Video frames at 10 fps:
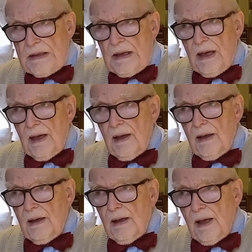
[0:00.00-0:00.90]

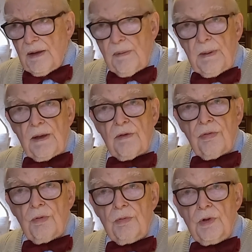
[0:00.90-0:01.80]
and speak
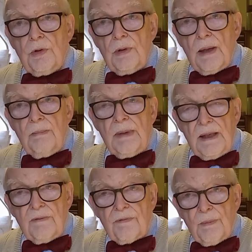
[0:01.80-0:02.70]
through you and
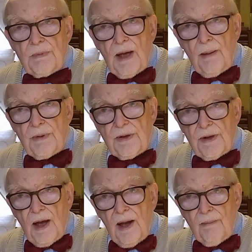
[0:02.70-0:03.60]
me from time to
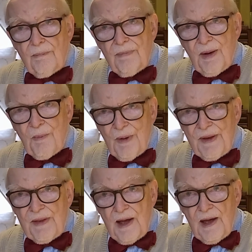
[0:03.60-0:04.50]
time. And
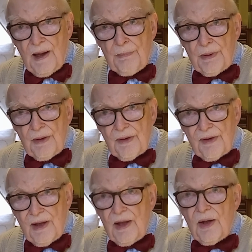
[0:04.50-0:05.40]
when that
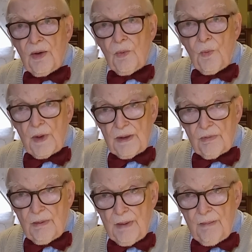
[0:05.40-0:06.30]
happens, we
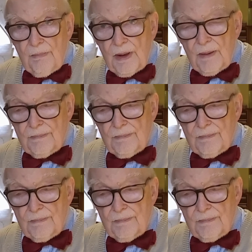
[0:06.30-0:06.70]
remember.